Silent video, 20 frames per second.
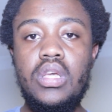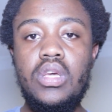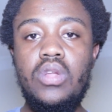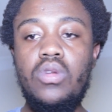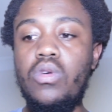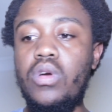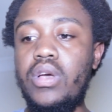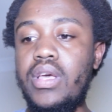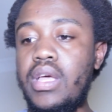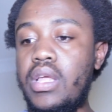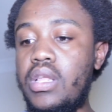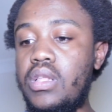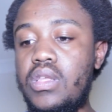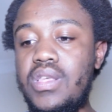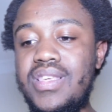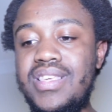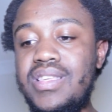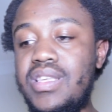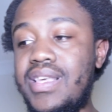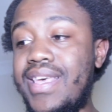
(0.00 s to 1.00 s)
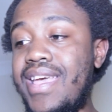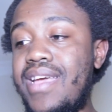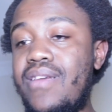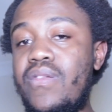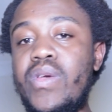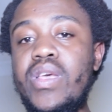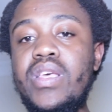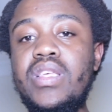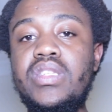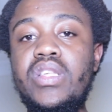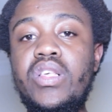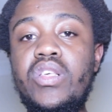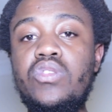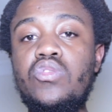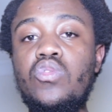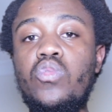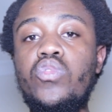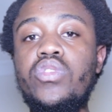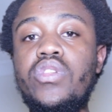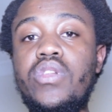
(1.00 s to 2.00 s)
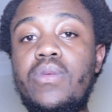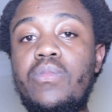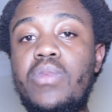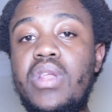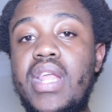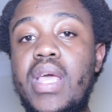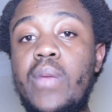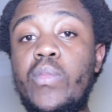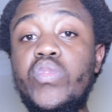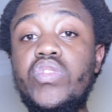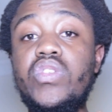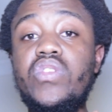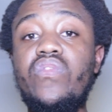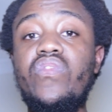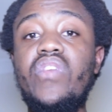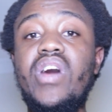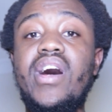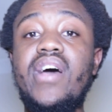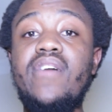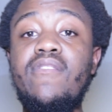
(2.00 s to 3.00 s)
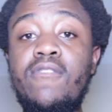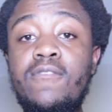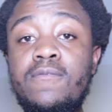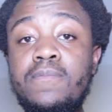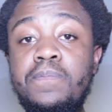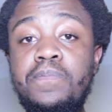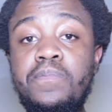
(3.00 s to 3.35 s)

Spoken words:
man. Here it is, Esau wouldn't have been able to survive,